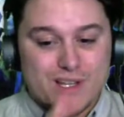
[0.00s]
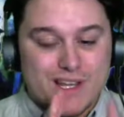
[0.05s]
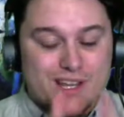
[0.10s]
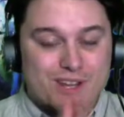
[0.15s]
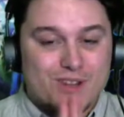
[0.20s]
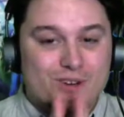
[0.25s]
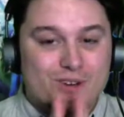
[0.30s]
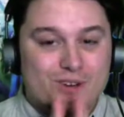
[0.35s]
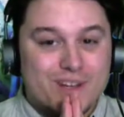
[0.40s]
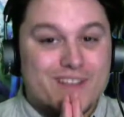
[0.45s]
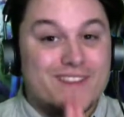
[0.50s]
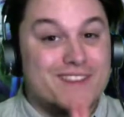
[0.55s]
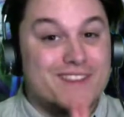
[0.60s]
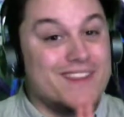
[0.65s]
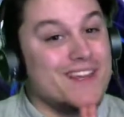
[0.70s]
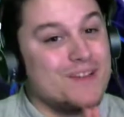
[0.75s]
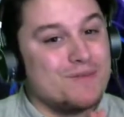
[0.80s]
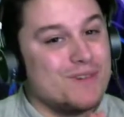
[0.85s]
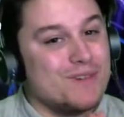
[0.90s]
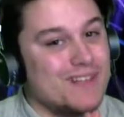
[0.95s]
annoying
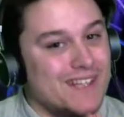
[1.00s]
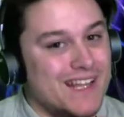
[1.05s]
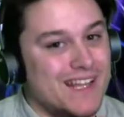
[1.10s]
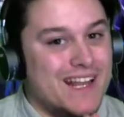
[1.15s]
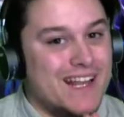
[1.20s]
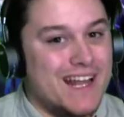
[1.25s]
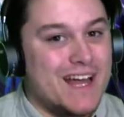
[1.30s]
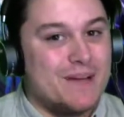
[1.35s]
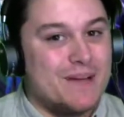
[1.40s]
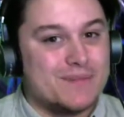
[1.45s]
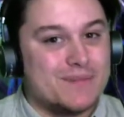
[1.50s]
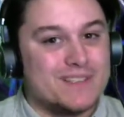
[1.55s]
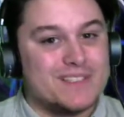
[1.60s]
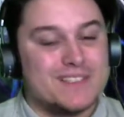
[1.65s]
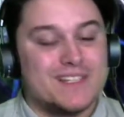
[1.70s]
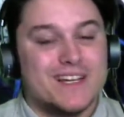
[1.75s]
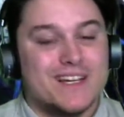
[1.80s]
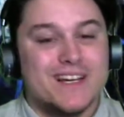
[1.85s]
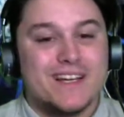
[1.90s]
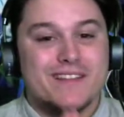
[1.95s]
thing when that
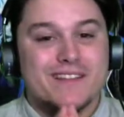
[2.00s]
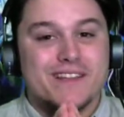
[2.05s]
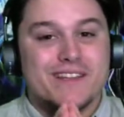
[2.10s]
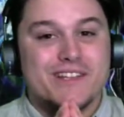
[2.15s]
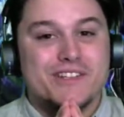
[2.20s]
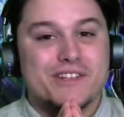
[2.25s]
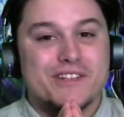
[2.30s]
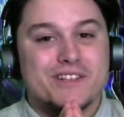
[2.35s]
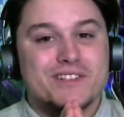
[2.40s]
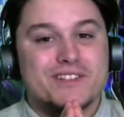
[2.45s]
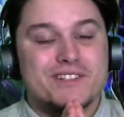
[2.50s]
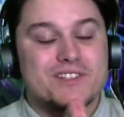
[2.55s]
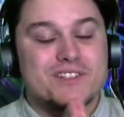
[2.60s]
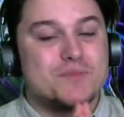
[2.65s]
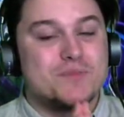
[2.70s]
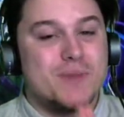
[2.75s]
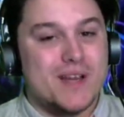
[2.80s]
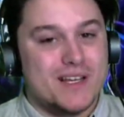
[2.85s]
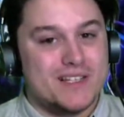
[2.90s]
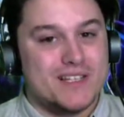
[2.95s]
happens. They just
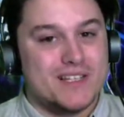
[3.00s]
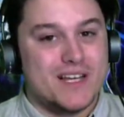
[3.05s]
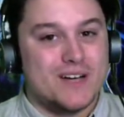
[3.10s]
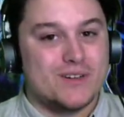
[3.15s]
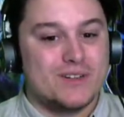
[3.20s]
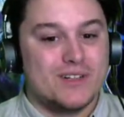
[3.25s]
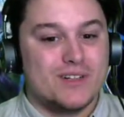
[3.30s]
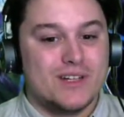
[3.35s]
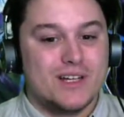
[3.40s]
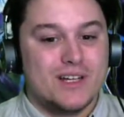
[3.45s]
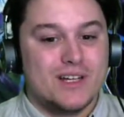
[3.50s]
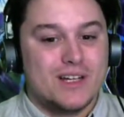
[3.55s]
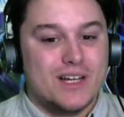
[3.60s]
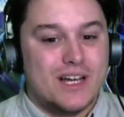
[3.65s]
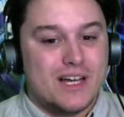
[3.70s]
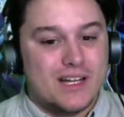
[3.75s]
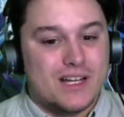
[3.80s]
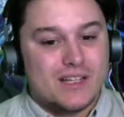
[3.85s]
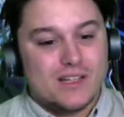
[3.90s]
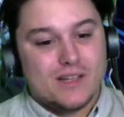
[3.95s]
spaz out.
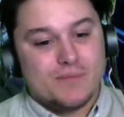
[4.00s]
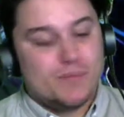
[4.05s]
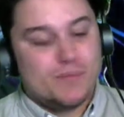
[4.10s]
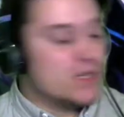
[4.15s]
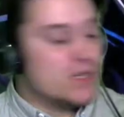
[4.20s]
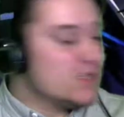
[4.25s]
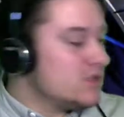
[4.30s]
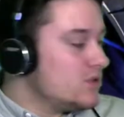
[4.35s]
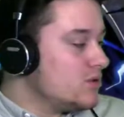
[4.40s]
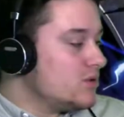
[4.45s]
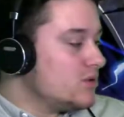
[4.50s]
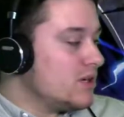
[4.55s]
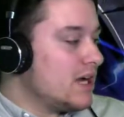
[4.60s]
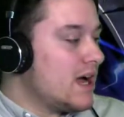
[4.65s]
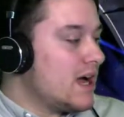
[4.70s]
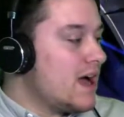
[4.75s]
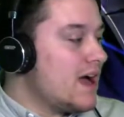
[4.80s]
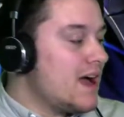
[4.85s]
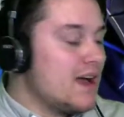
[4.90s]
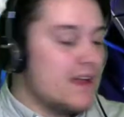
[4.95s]
I don't, but I don't know,
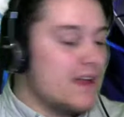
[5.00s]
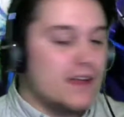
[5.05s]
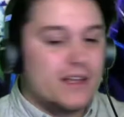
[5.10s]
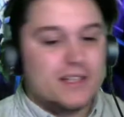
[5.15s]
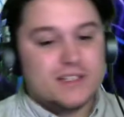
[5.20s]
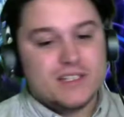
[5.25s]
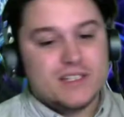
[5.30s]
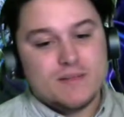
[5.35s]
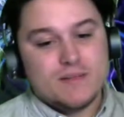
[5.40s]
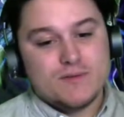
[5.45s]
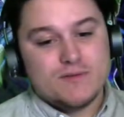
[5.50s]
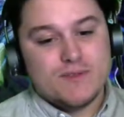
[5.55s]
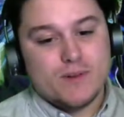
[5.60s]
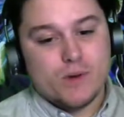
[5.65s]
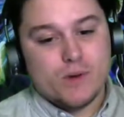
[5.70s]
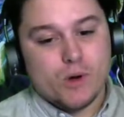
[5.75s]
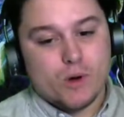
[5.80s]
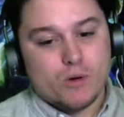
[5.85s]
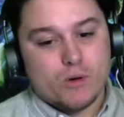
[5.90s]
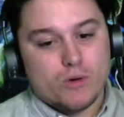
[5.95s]
I, I, it seems
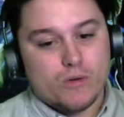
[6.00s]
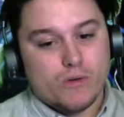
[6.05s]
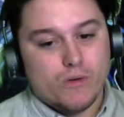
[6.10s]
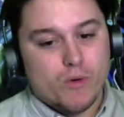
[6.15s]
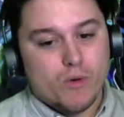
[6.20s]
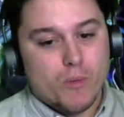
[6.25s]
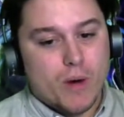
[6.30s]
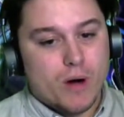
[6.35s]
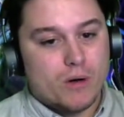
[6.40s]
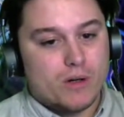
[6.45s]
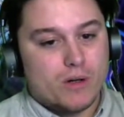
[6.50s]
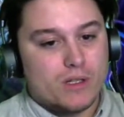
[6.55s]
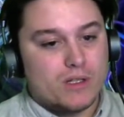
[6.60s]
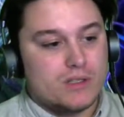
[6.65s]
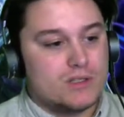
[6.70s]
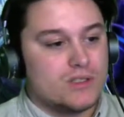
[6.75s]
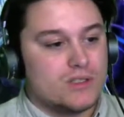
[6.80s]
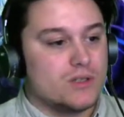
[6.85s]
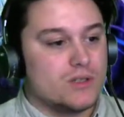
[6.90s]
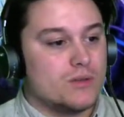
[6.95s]
very
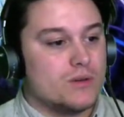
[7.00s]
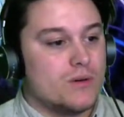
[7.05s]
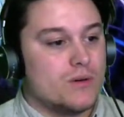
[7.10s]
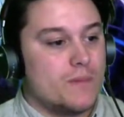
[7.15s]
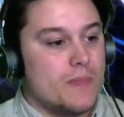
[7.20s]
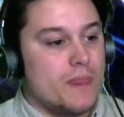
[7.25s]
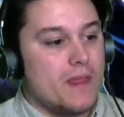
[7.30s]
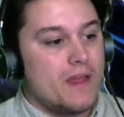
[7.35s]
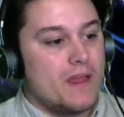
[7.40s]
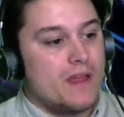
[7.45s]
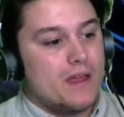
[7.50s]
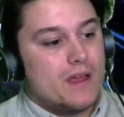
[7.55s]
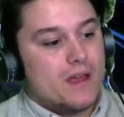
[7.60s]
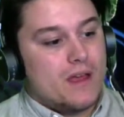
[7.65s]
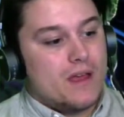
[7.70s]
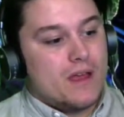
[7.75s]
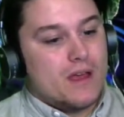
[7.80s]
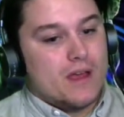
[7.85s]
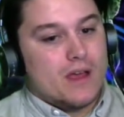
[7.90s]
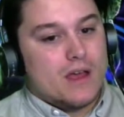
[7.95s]
overpowered, so
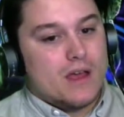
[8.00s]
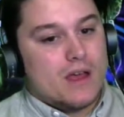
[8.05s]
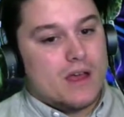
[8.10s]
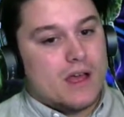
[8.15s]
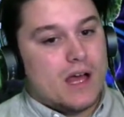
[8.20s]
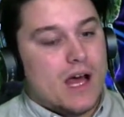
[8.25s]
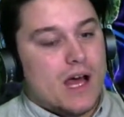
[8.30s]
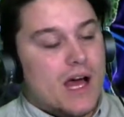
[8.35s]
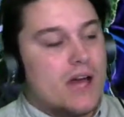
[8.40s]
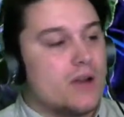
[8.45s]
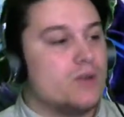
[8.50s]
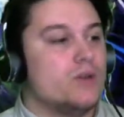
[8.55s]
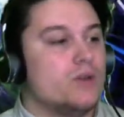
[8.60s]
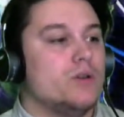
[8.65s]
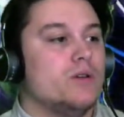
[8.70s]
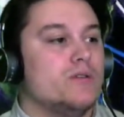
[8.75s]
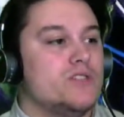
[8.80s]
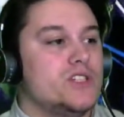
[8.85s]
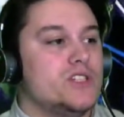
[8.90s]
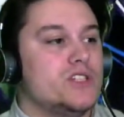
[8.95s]
I don't
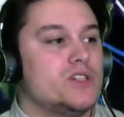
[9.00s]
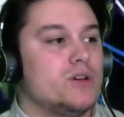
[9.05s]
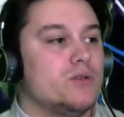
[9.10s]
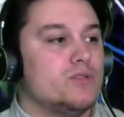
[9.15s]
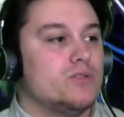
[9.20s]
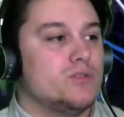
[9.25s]
know if she's going to